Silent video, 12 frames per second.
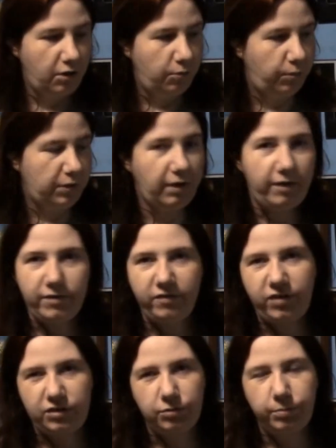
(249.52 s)
We don't have an
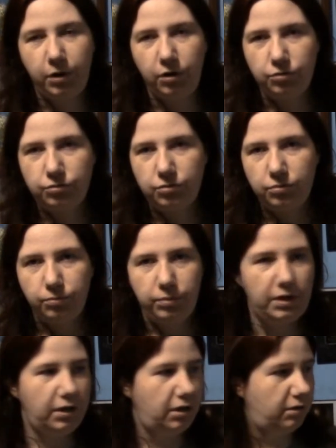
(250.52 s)
official post.
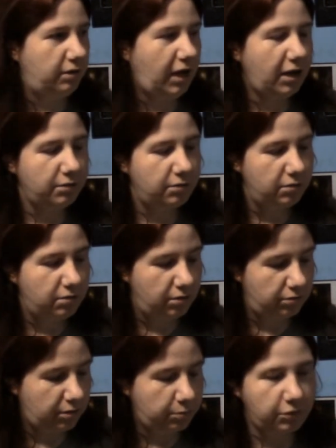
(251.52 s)
We are not, to
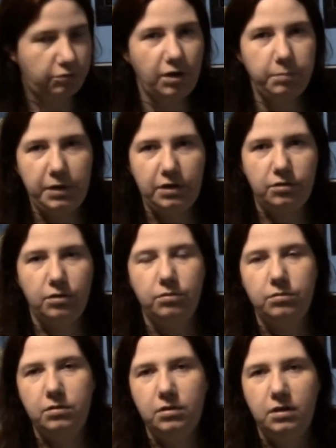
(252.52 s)
some degree, being
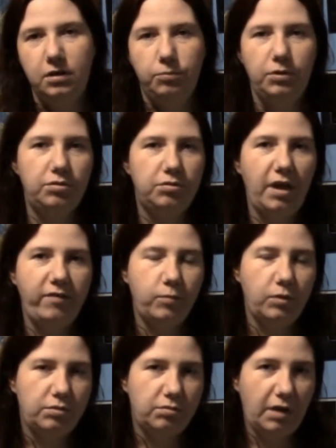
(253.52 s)
told what's safe and
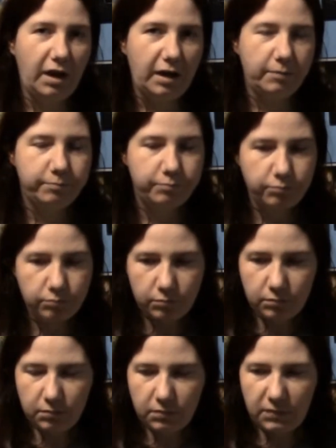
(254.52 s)
what's not,
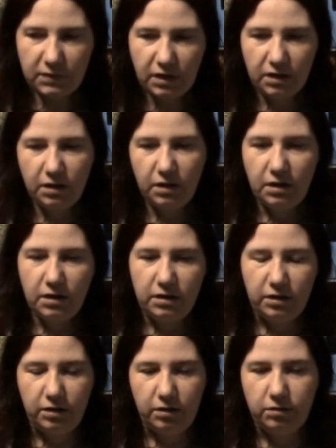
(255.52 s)

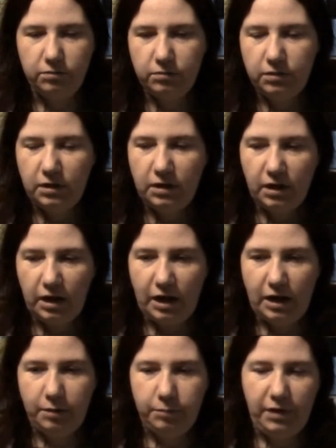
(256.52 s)
you know.
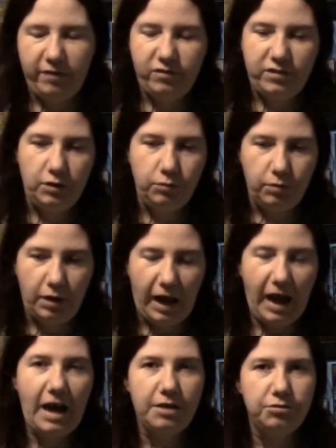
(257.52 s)
Um, if you
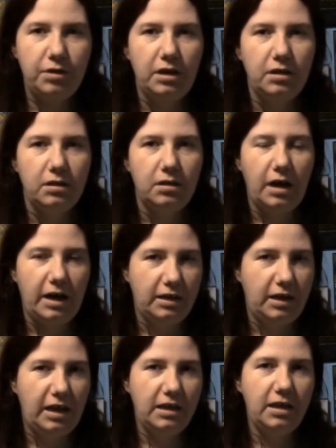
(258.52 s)
ask on
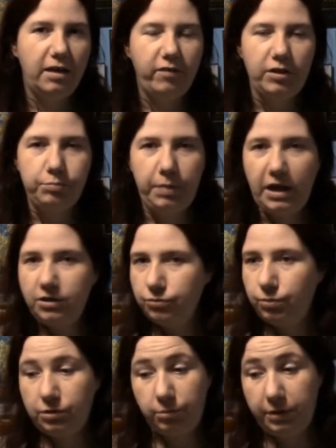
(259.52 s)
any of his pages,
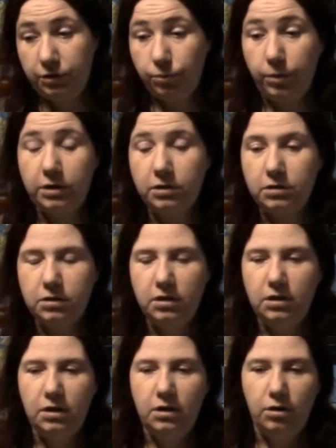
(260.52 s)
whether it be Twitter
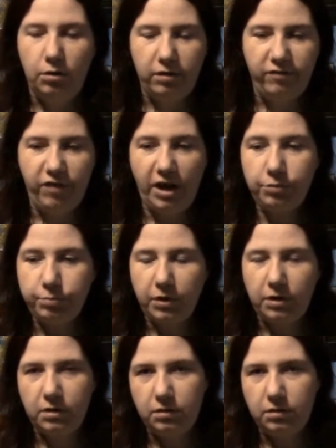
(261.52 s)
or Facebook,